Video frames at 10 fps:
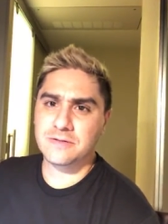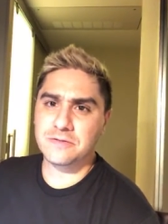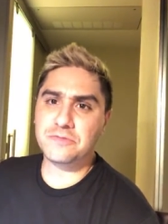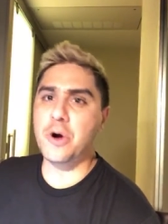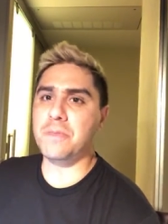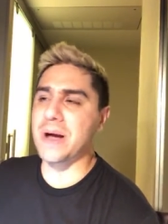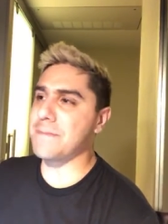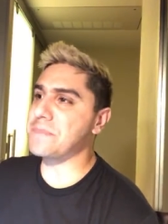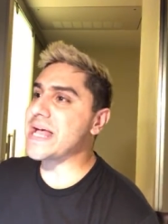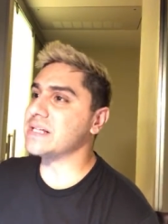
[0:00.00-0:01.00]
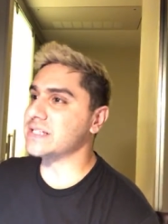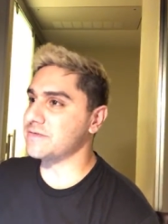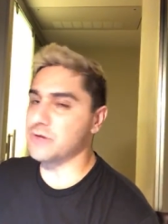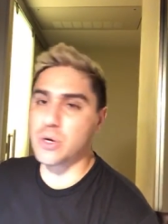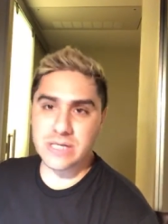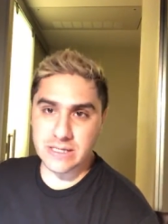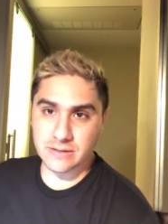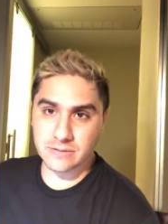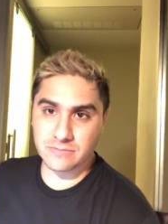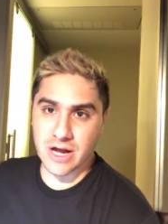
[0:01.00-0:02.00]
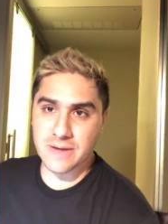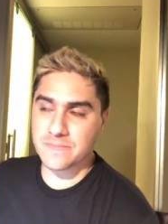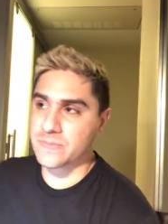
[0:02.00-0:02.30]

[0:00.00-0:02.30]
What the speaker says: vote by mail-in voting, right?